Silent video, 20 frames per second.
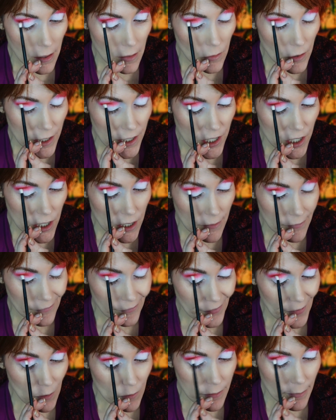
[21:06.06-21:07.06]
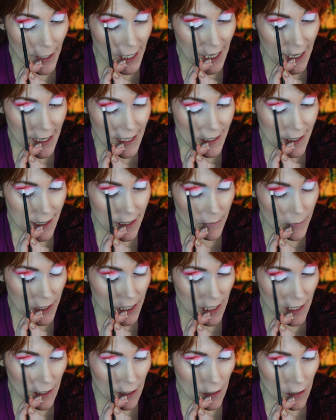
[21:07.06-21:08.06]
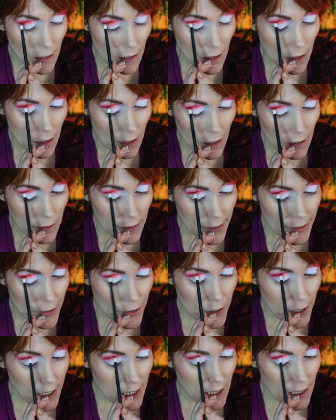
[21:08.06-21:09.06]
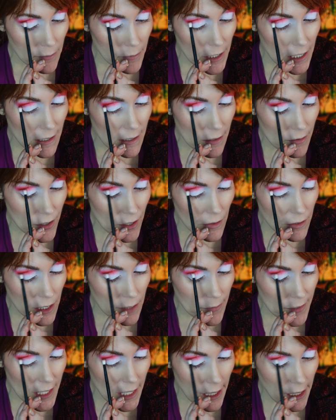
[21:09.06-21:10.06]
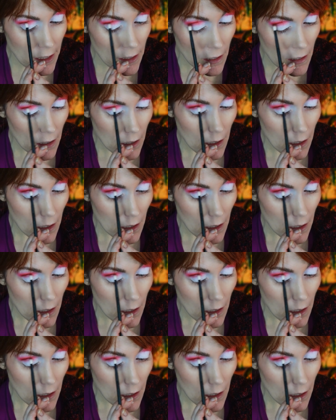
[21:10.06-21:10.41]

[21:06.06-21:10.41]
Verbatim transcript: Which, with my eyes, can be a little tricky because they're so deep set.